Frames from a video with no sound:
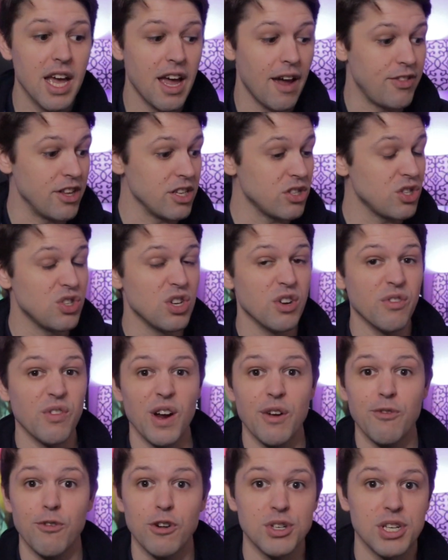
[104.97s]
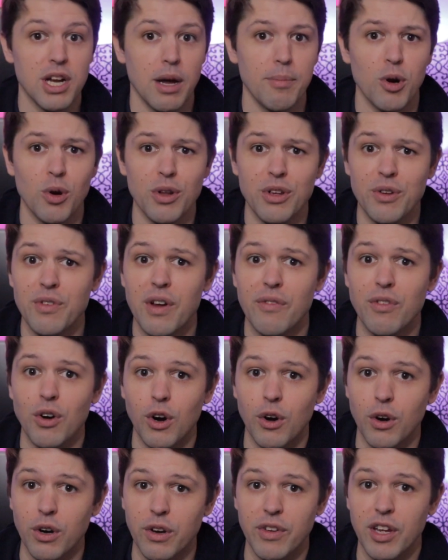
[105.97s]
If this is your very first time or you've never
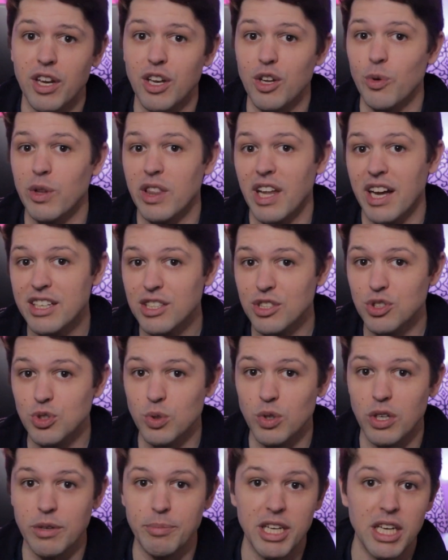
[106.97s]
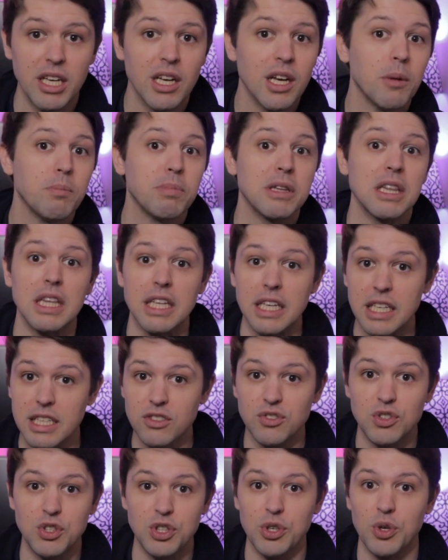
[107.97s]
heard of it and you would like to join me,
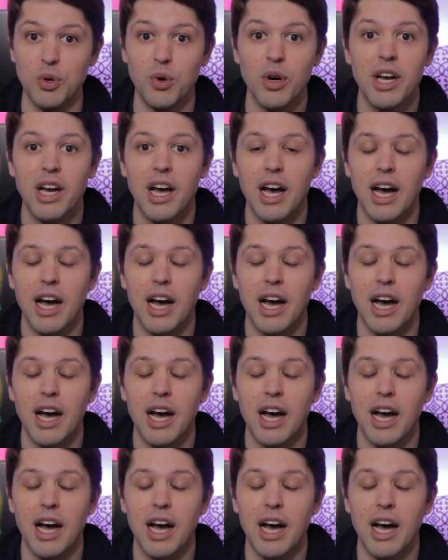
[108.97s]
please do.